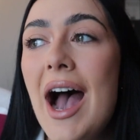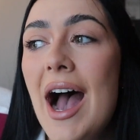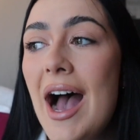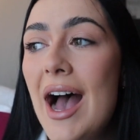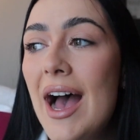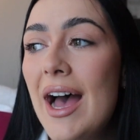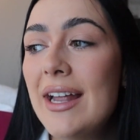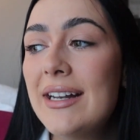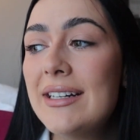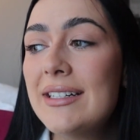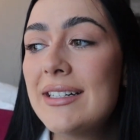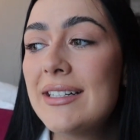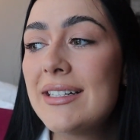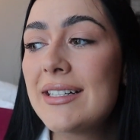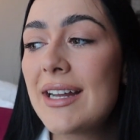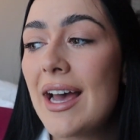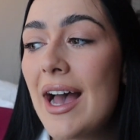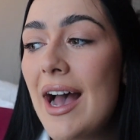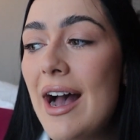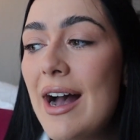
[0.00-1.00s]

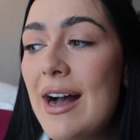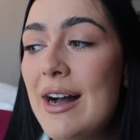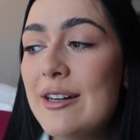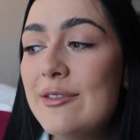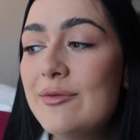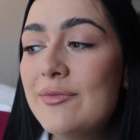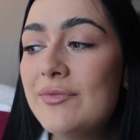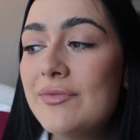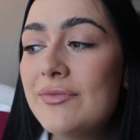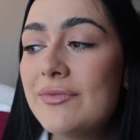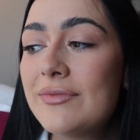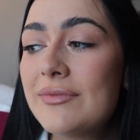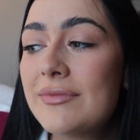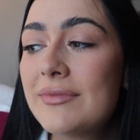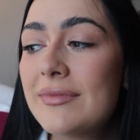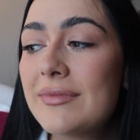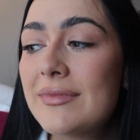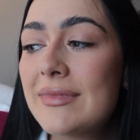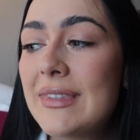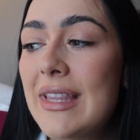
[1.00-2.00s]
And
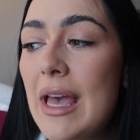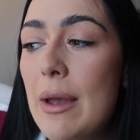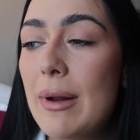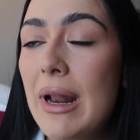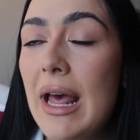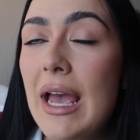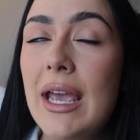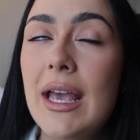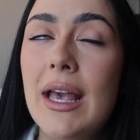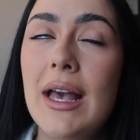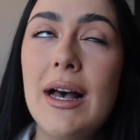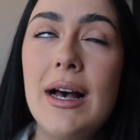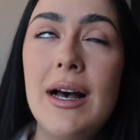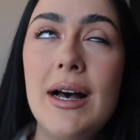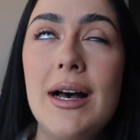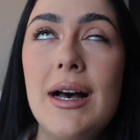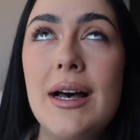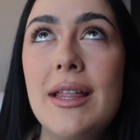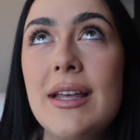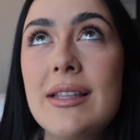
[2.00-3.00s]
they were like,
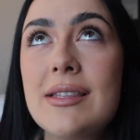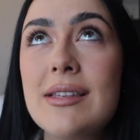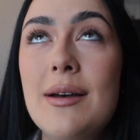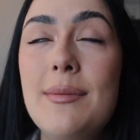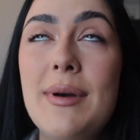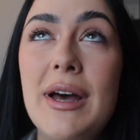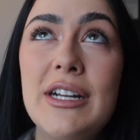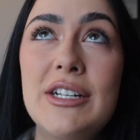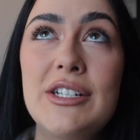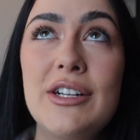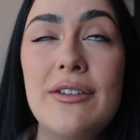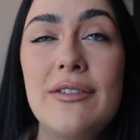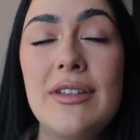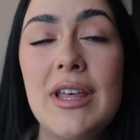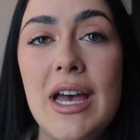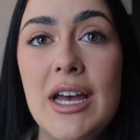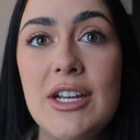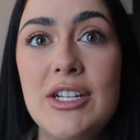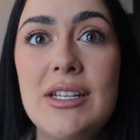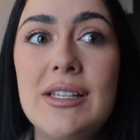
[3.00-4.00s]
oh, that's our manager over
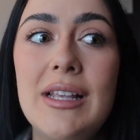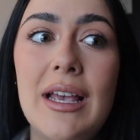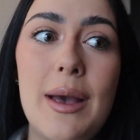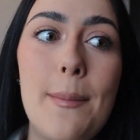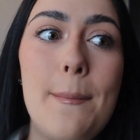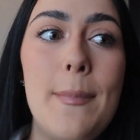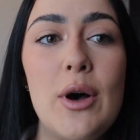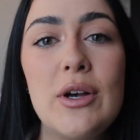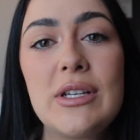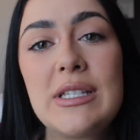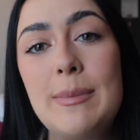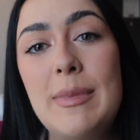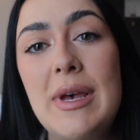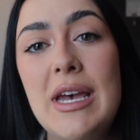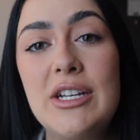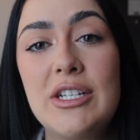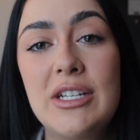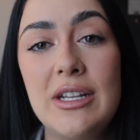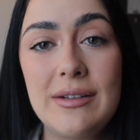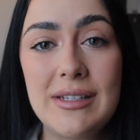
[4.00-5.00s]
there, she's like a boss
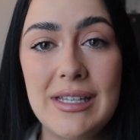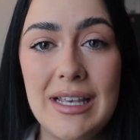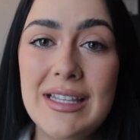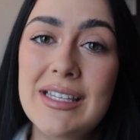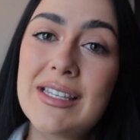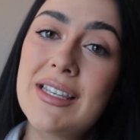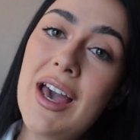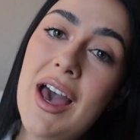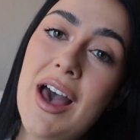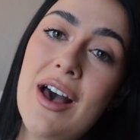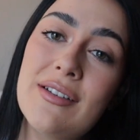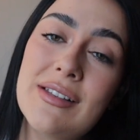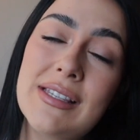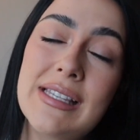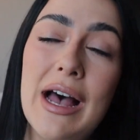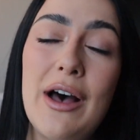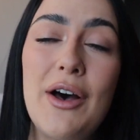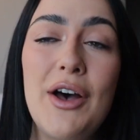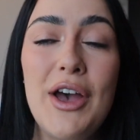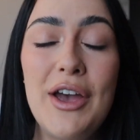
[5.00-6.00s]
bitch. And I was like, this girl
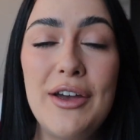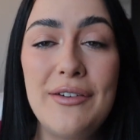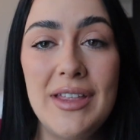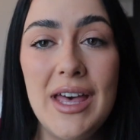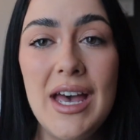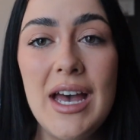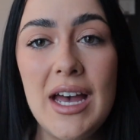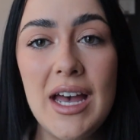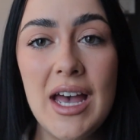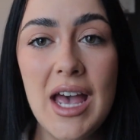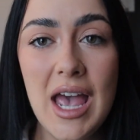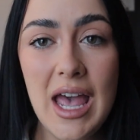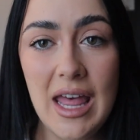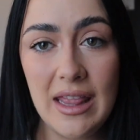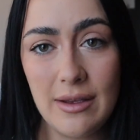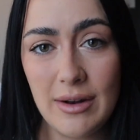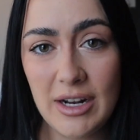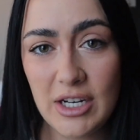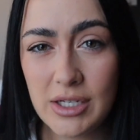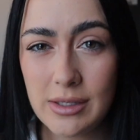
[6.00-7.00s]
sat over there.
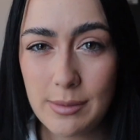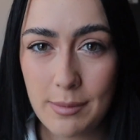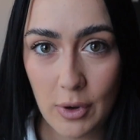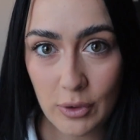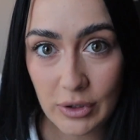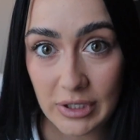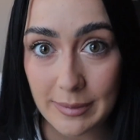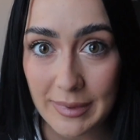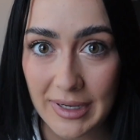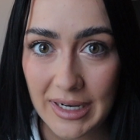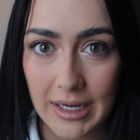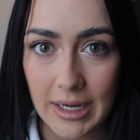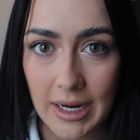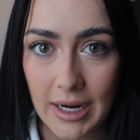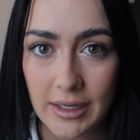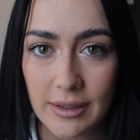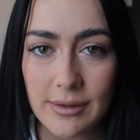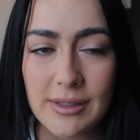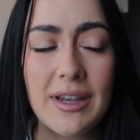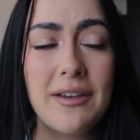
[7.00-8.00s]
They were like, she's a multimillionaire.
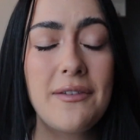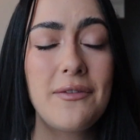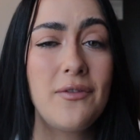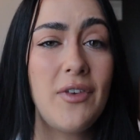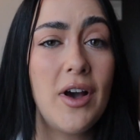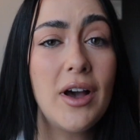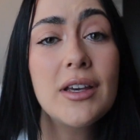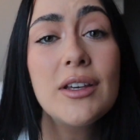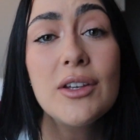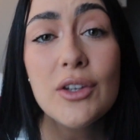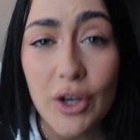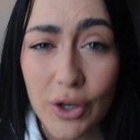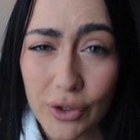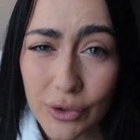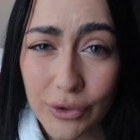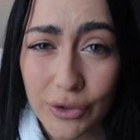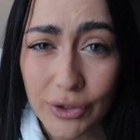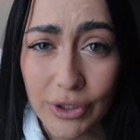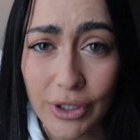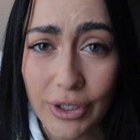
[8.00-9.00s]
And I was like, fucking good
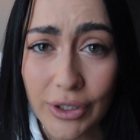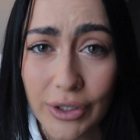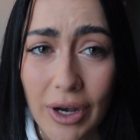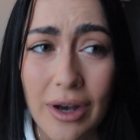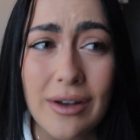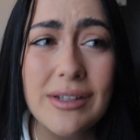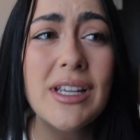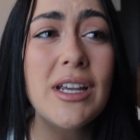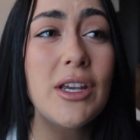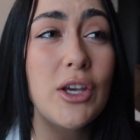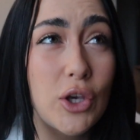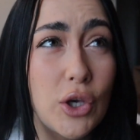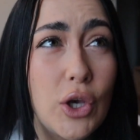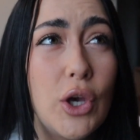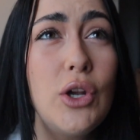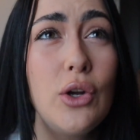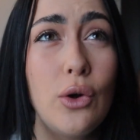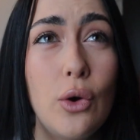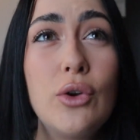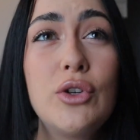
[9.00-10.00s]
on you. I was like,
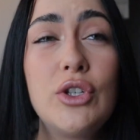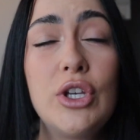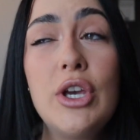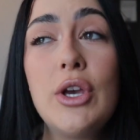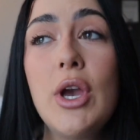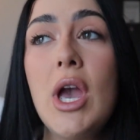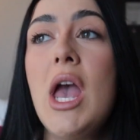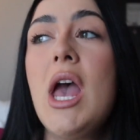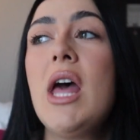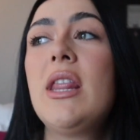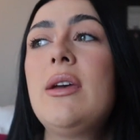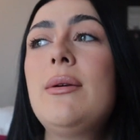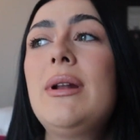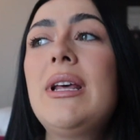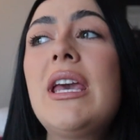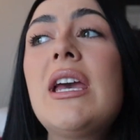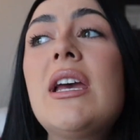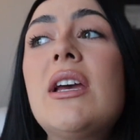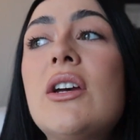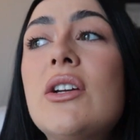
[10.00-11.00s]
good on you. They were
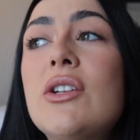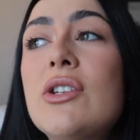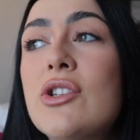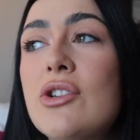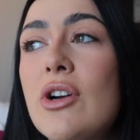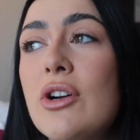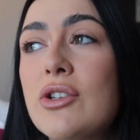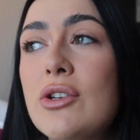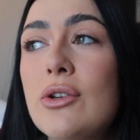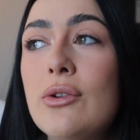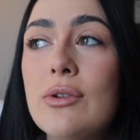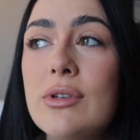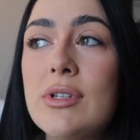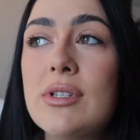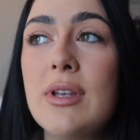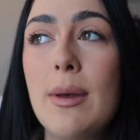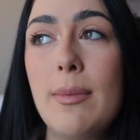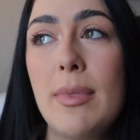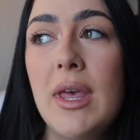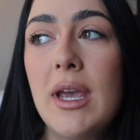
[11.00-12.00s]
like in construction or
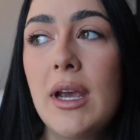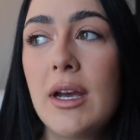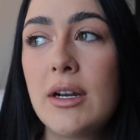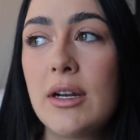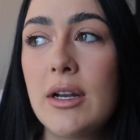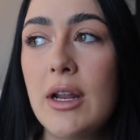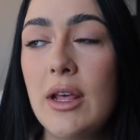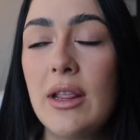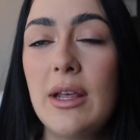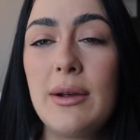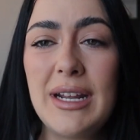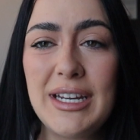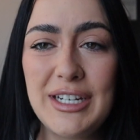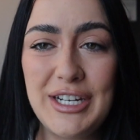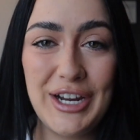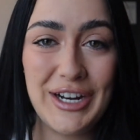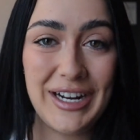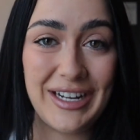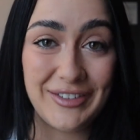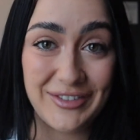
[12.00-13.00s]
something, I don't know. They were like
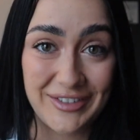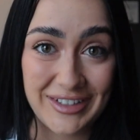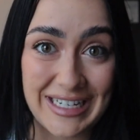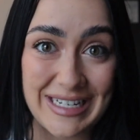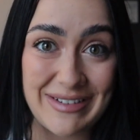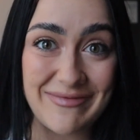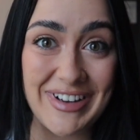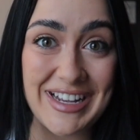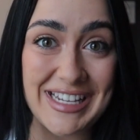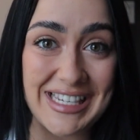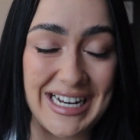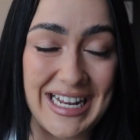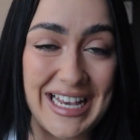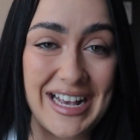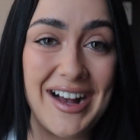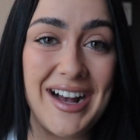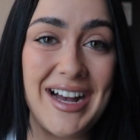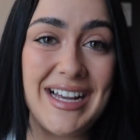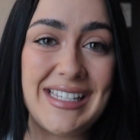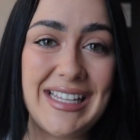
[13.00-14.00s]
two like really muscly
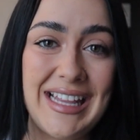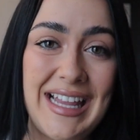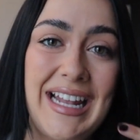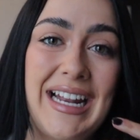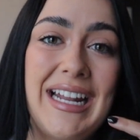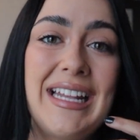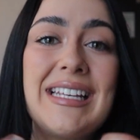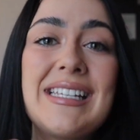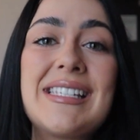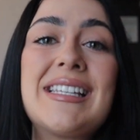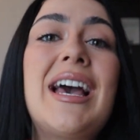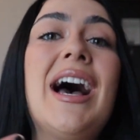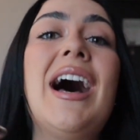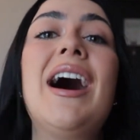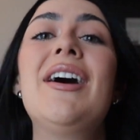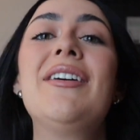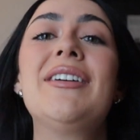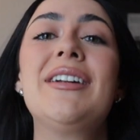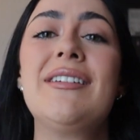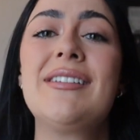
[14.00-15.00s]
guys and then like this
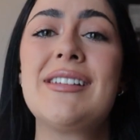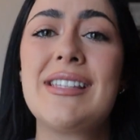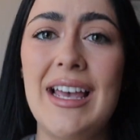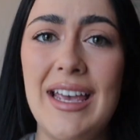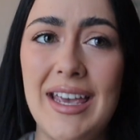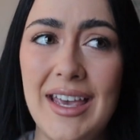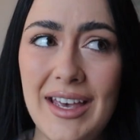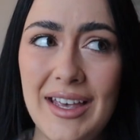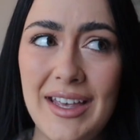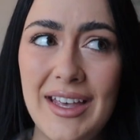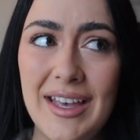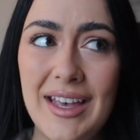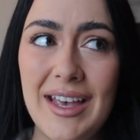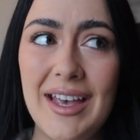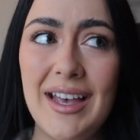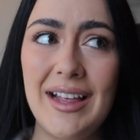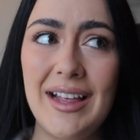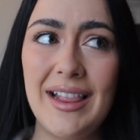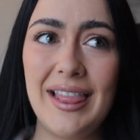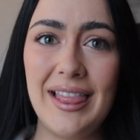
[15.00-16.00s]
girl. And I was like,
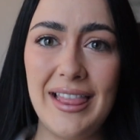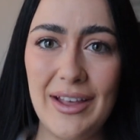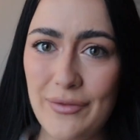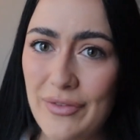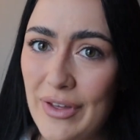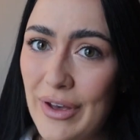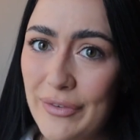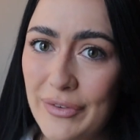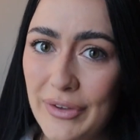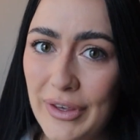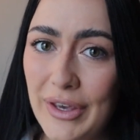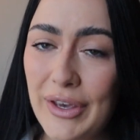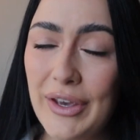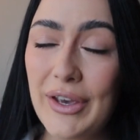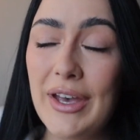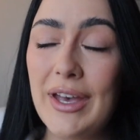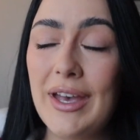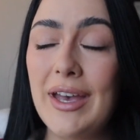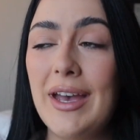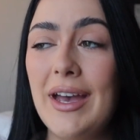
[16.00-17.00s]
Love that for you.
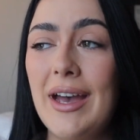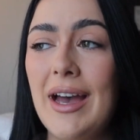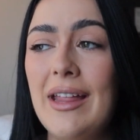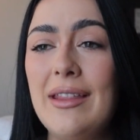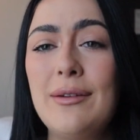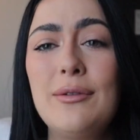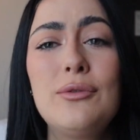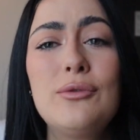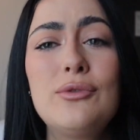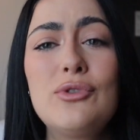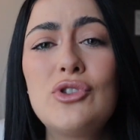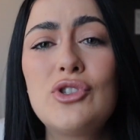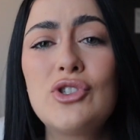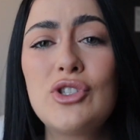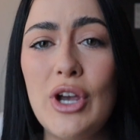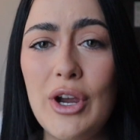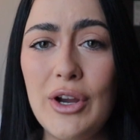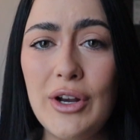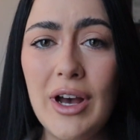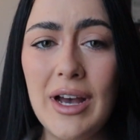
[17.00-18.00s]
And they were all
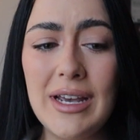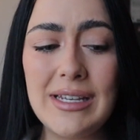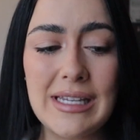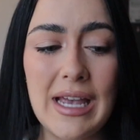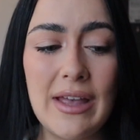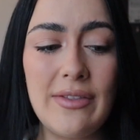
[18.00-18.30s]
so nice.